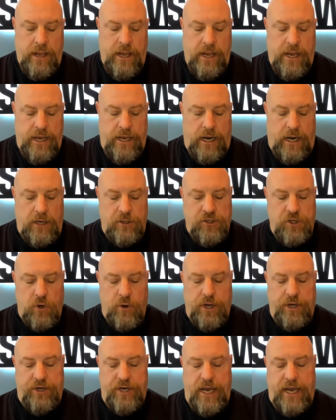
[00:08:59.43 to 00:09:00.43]
It also
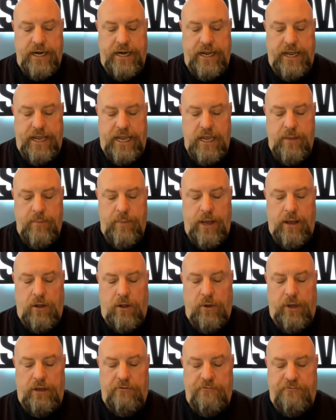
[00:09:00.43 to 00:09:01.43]
contained
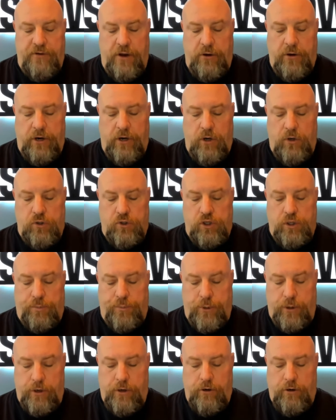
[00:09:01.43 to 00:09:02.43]
email and photos to
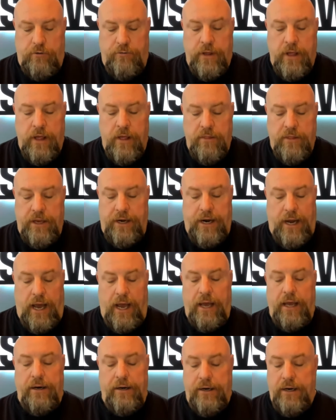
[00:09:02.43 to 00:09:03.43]
prove that
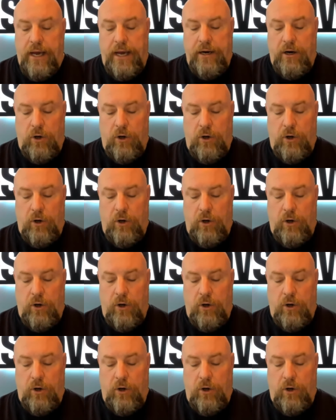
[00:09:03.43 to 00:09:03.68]
not